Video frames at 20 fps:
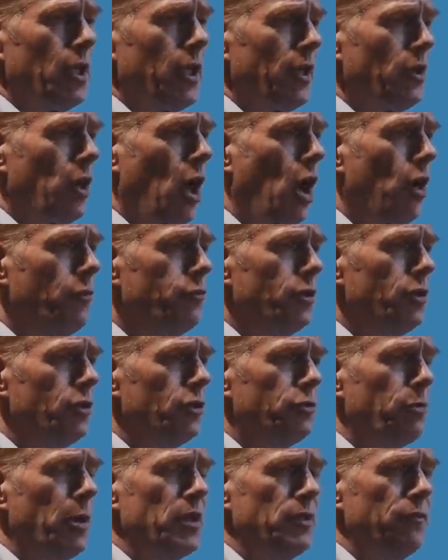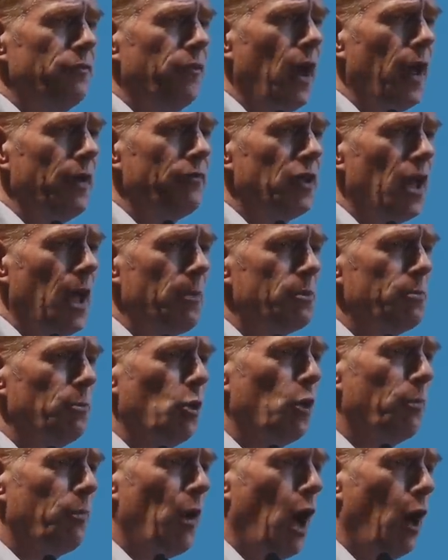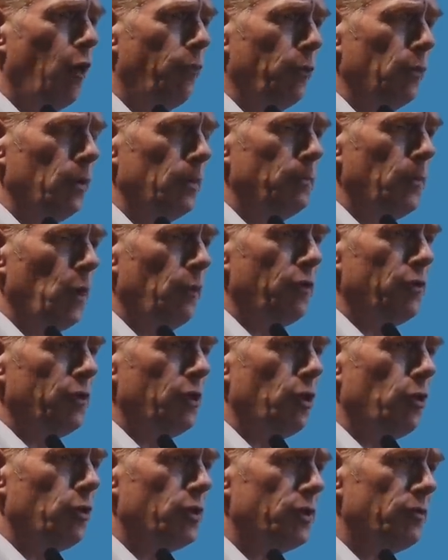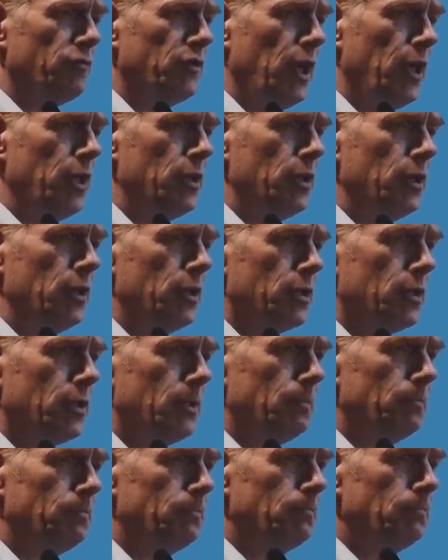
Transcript: get one hundred twenty-five times more powerful over the course of ten years.